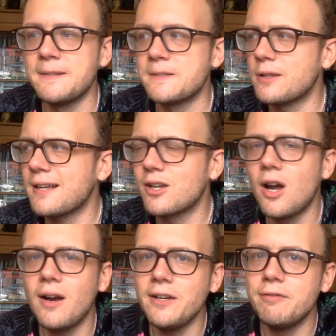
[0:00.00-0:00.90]
So that
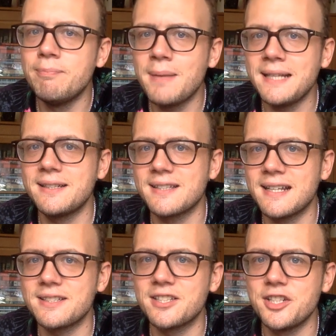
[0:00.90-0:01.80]
kind of makes
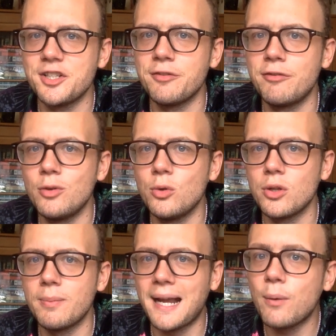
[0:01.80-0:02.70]
that decision for
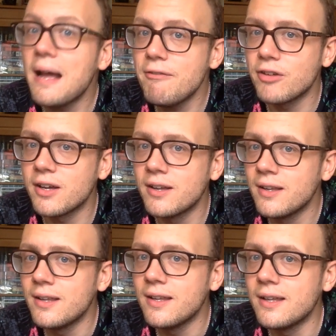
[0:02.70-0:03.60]
them. However,
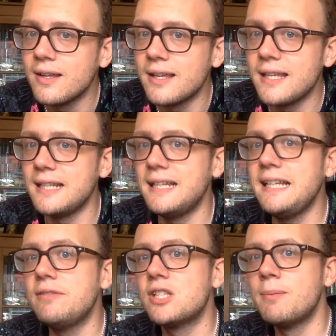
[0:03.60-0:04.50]
it
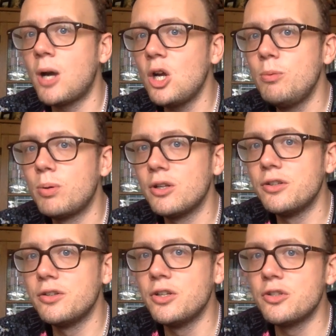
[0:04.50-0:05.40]
leaves them
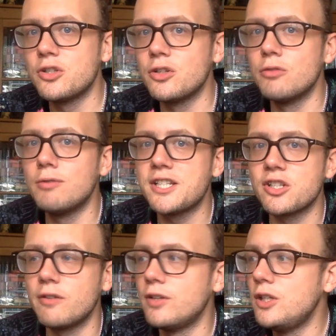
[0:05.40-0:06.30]
open to the
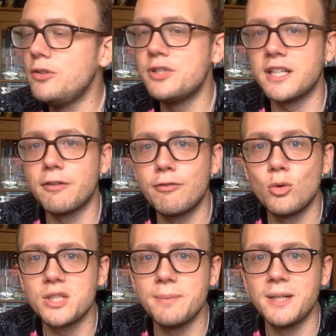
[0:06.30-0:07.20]
risk of losing a
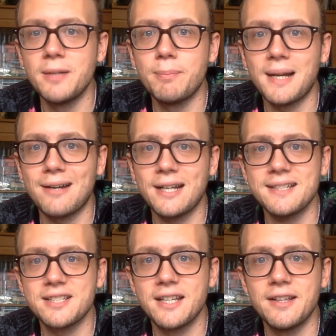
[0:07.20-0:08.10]
£40 million
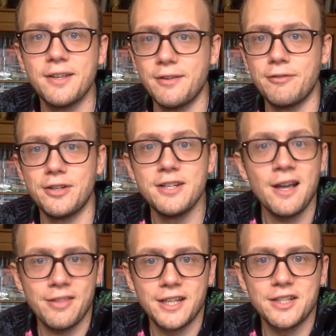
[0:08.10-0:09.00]
asset for
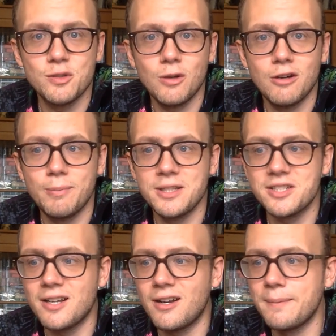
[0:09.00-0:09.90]
nothing in 12
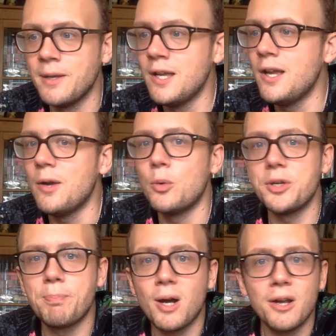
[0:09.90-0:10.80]
months' time,
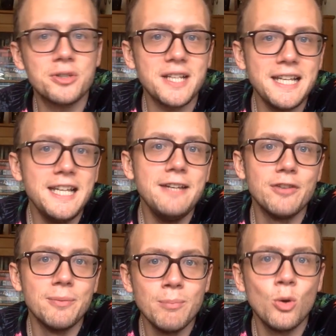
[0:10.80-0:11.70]
which piles
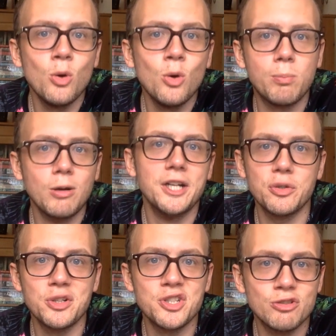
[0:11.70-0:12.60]
even more
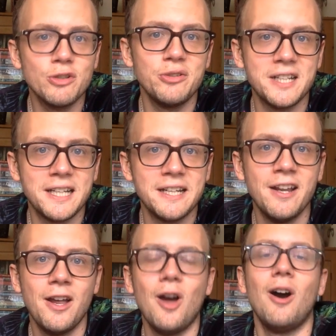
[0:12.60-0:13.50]
pressure and scrutiny
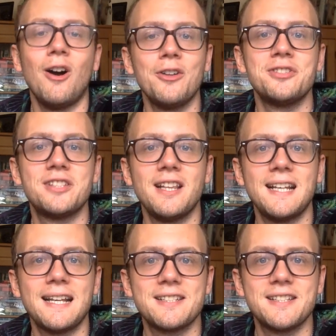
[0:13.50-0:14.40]
onto the
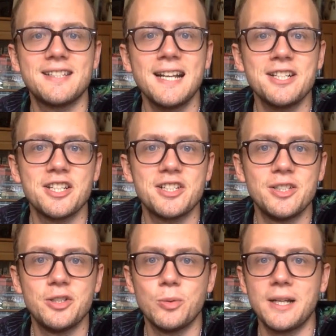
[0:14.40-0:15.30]
Alexis Sanchez
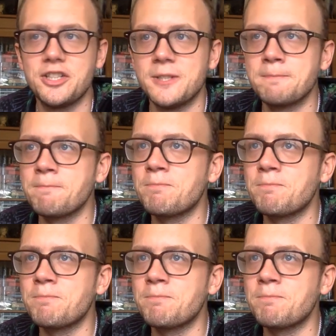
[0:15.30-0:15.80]
situation.